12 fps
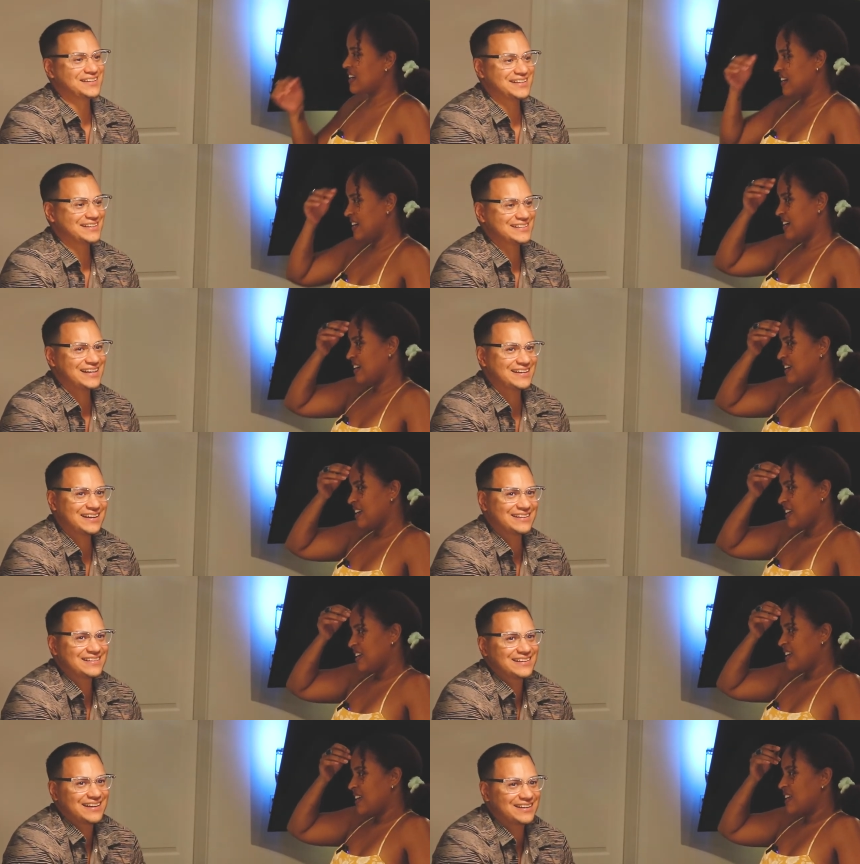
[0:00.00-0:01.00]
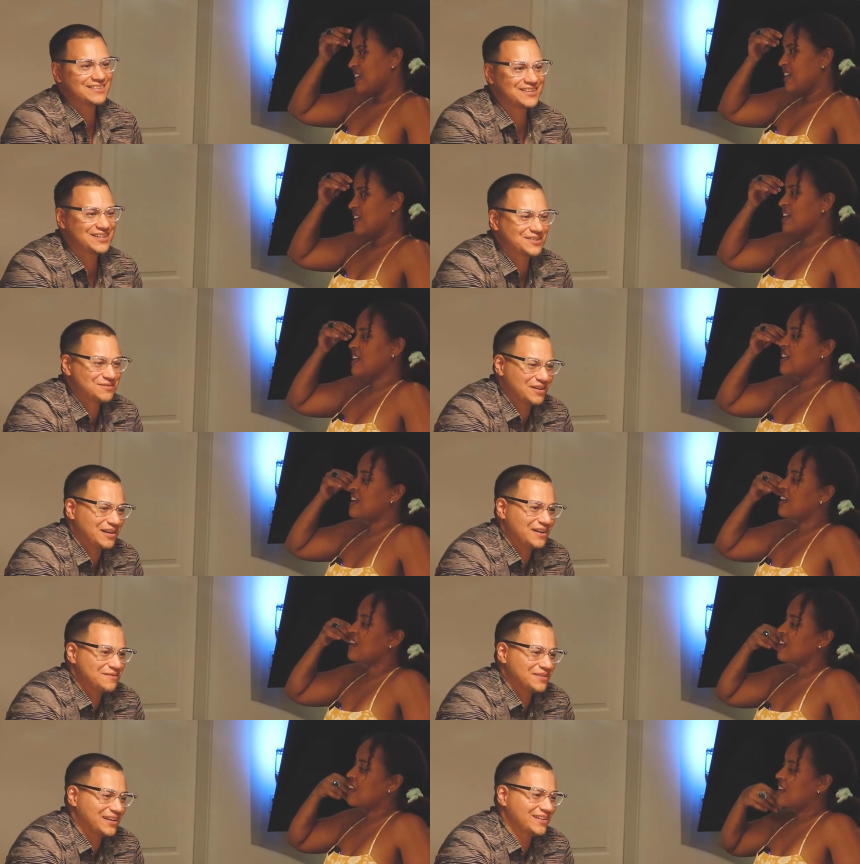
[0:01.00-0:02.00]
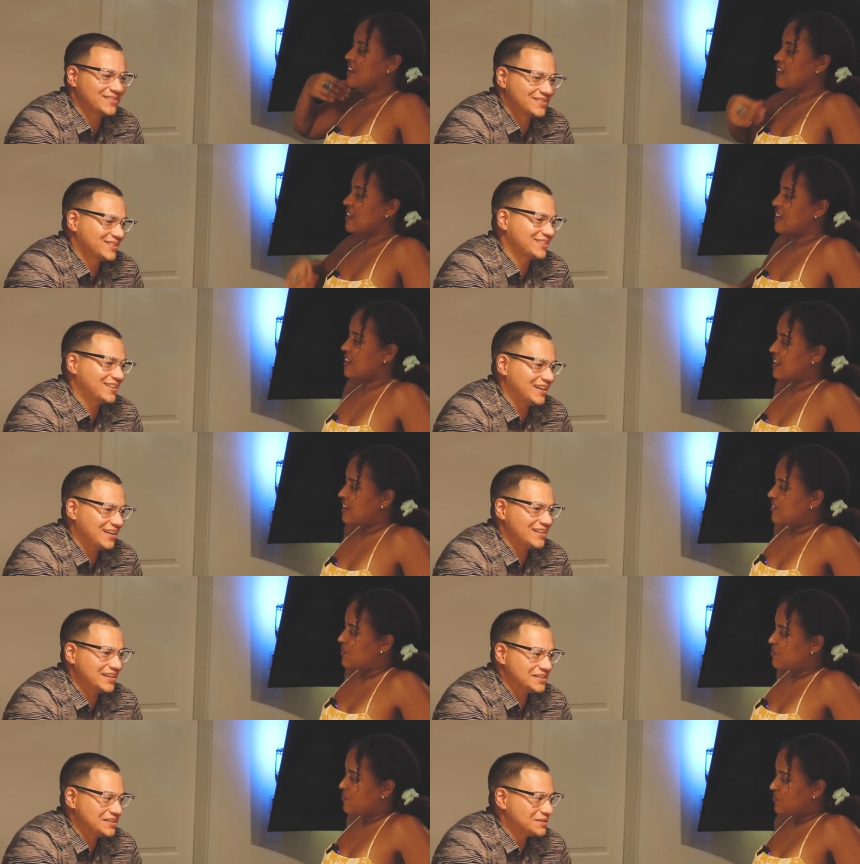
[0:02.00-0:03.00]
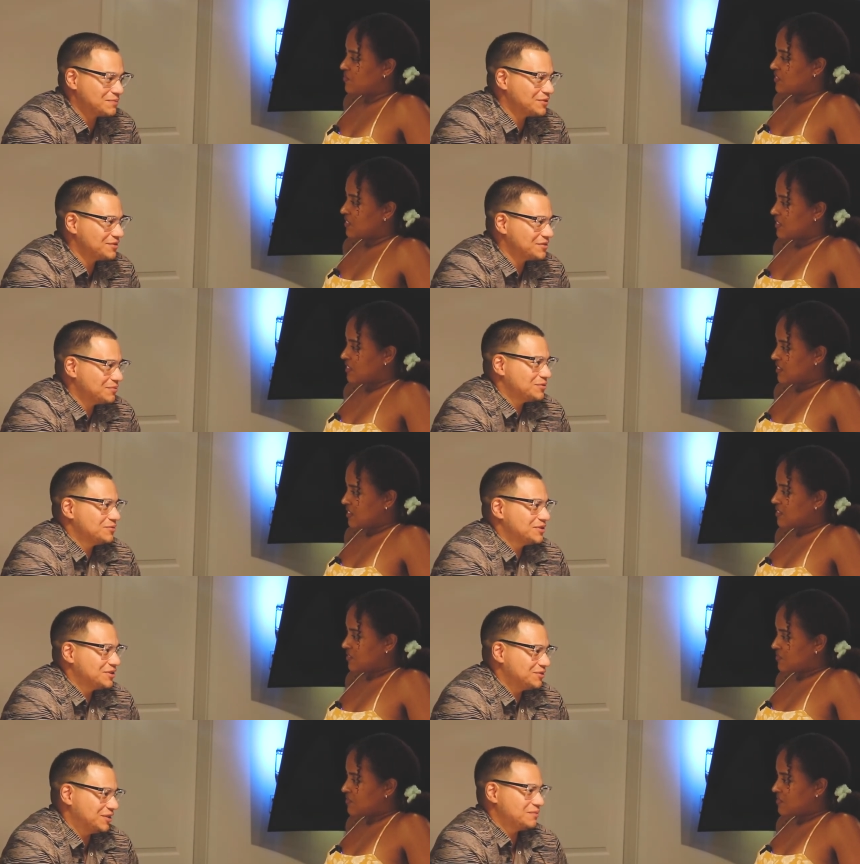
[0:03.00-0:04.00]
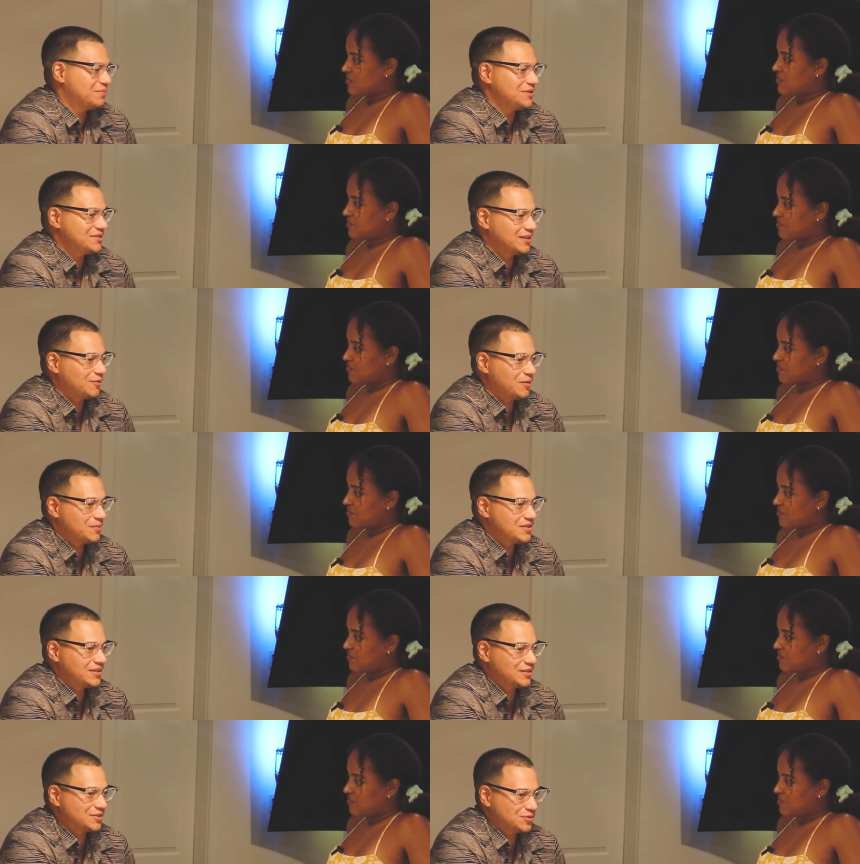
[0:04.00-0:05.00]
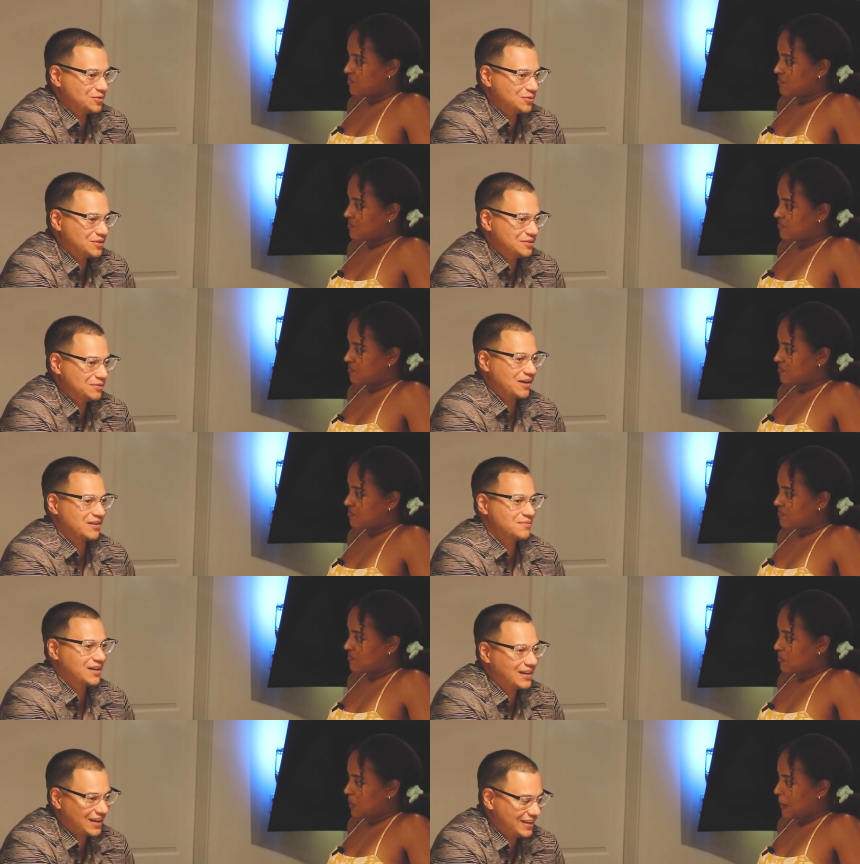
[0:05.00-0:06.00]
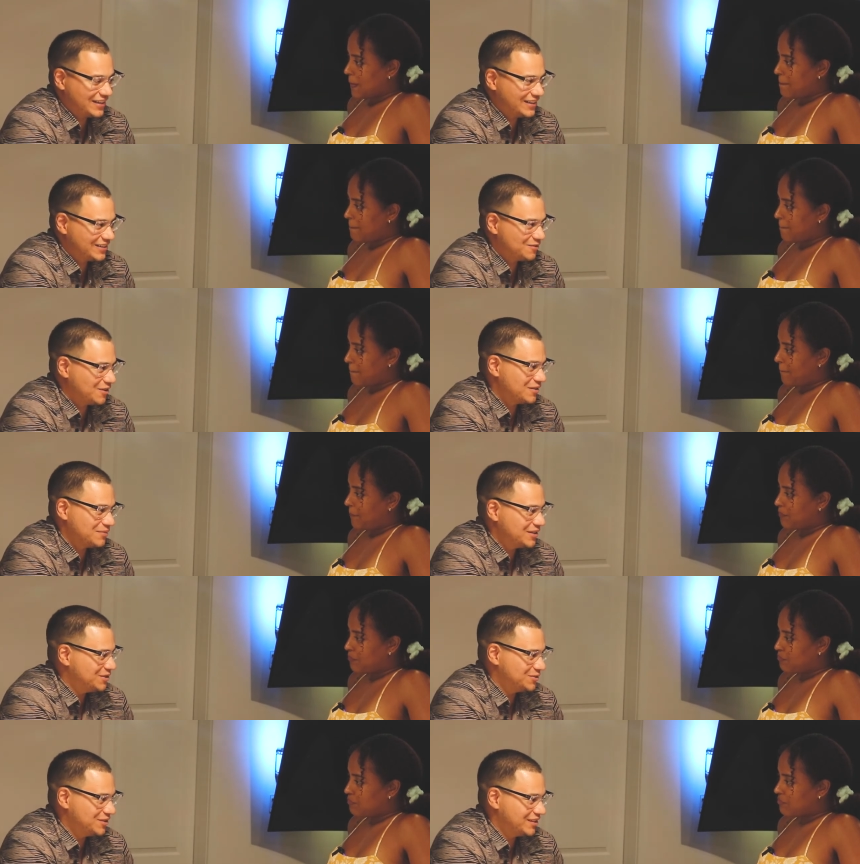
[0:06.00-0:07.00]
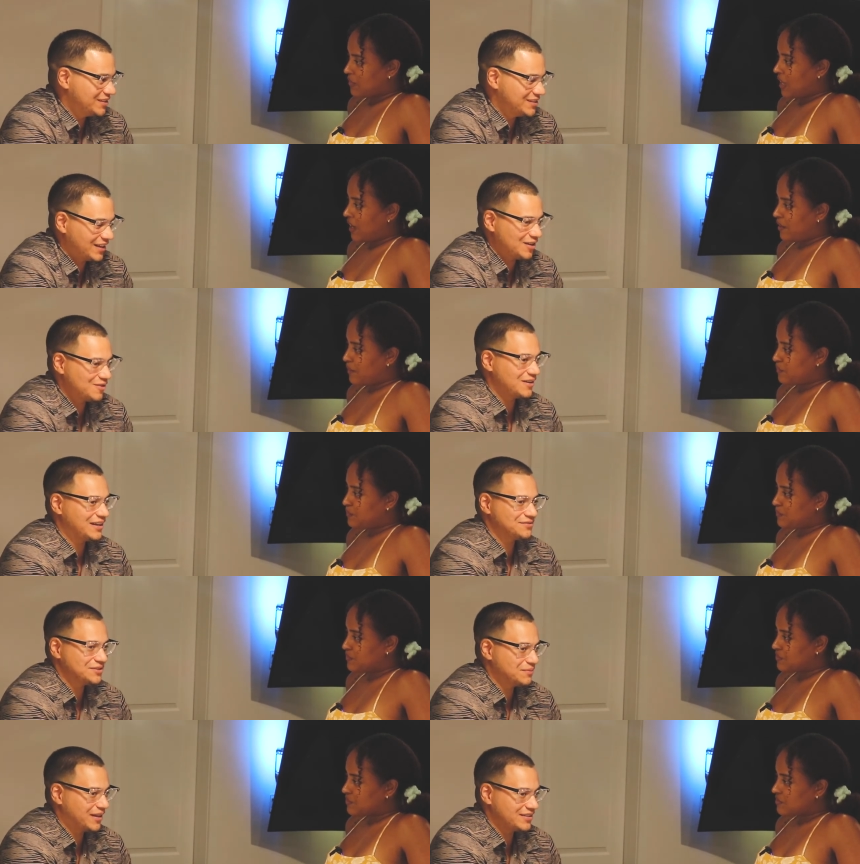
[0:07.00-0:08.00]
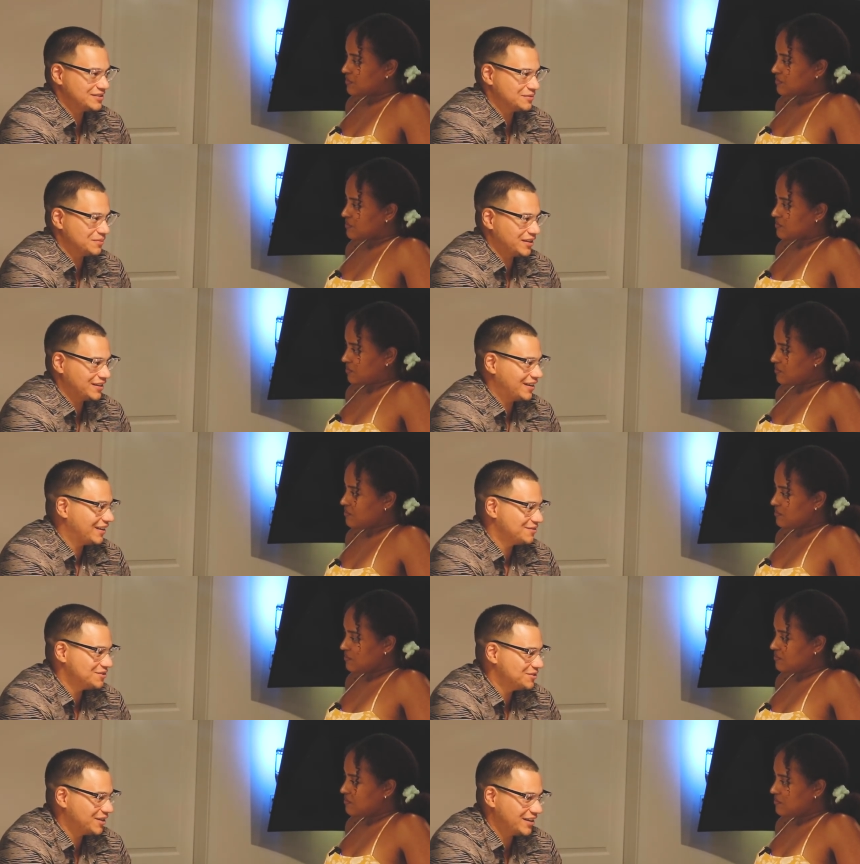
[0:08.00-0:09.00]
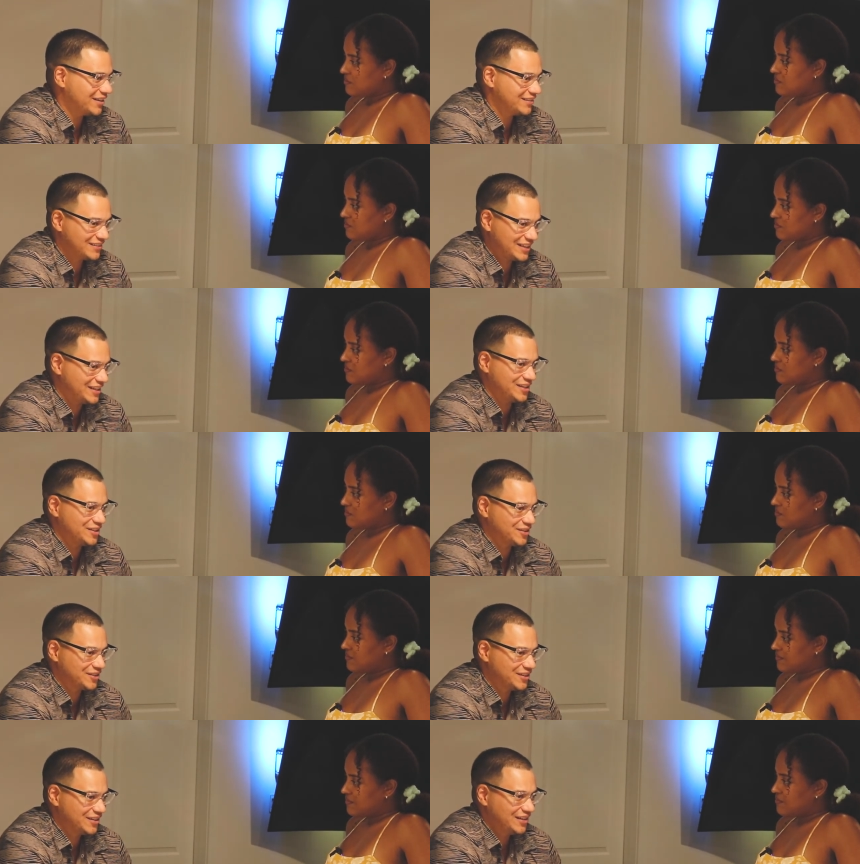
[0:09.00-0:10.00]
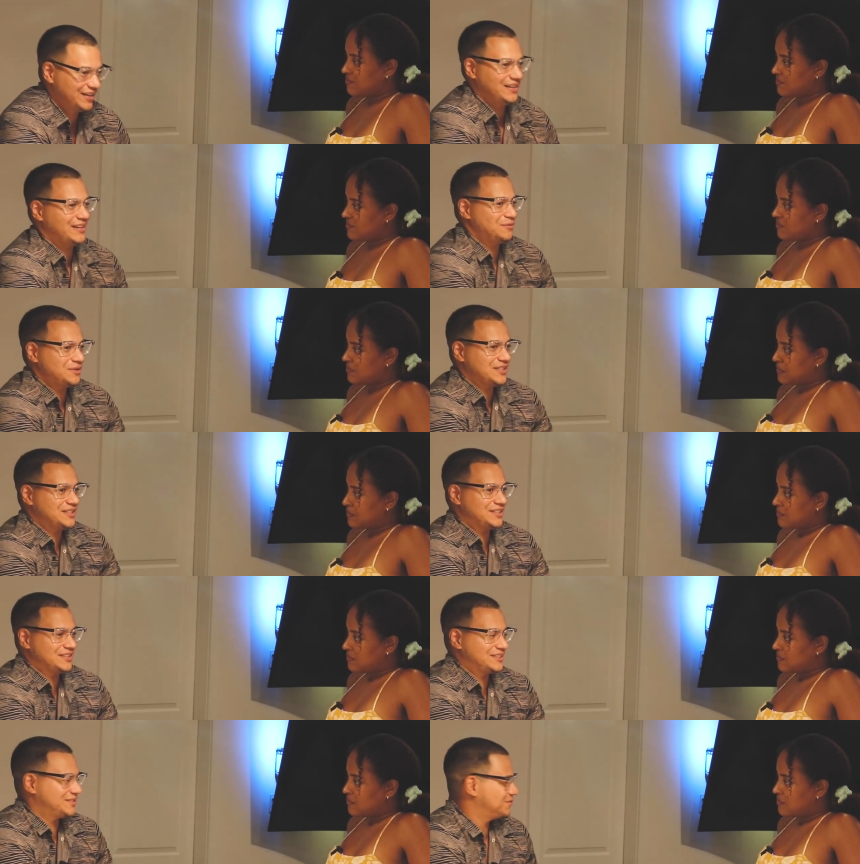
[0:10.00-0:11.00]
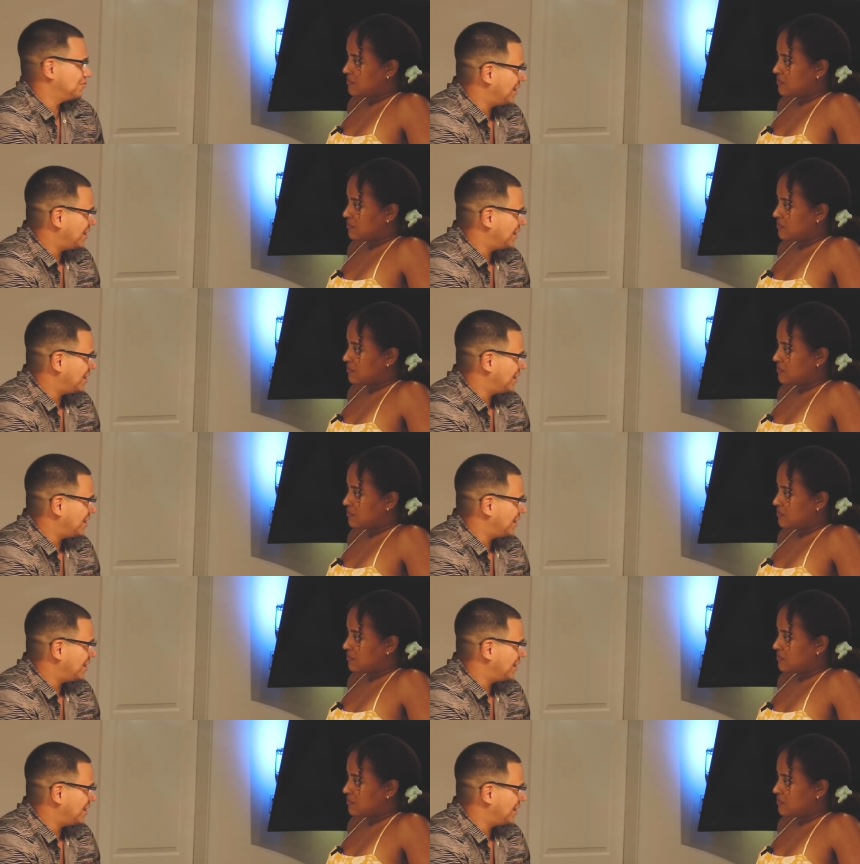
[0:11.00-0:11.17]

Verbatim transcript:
Speaker 1: because I, like I don't know, but I'm like I, I, like to experience more with you. You're the person I want to be sexual with. Why am I hiding? Why am I doing things? Yeah. I don't have to masturbate. I have you right here, and we could just